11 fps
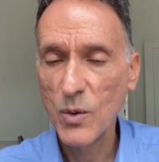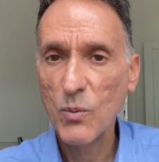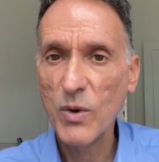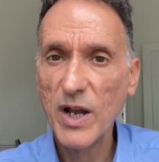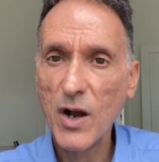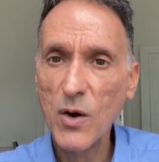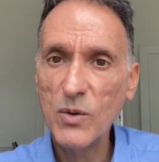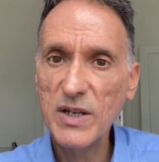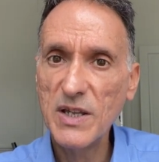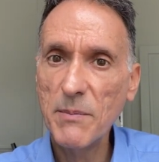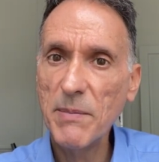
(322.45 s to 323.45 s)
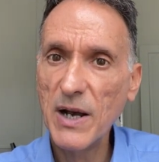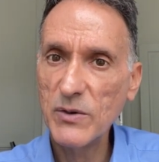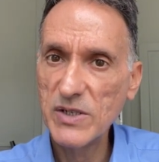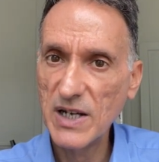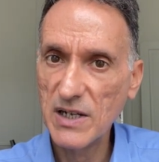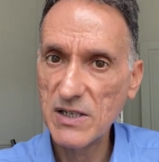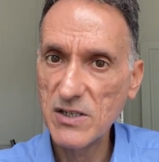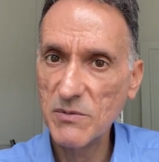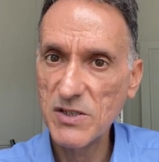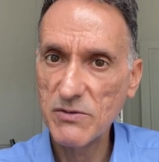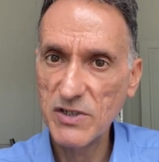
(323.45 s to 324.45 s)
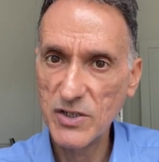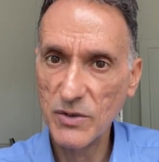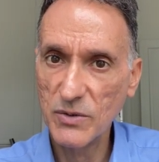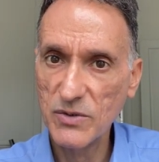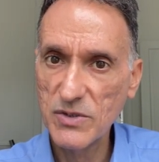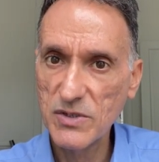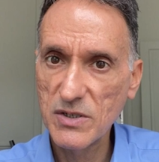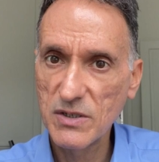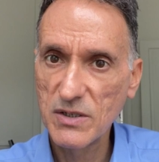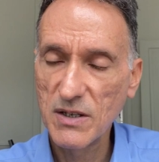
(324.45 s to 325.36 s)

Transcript: where only the bound calcium is reduced.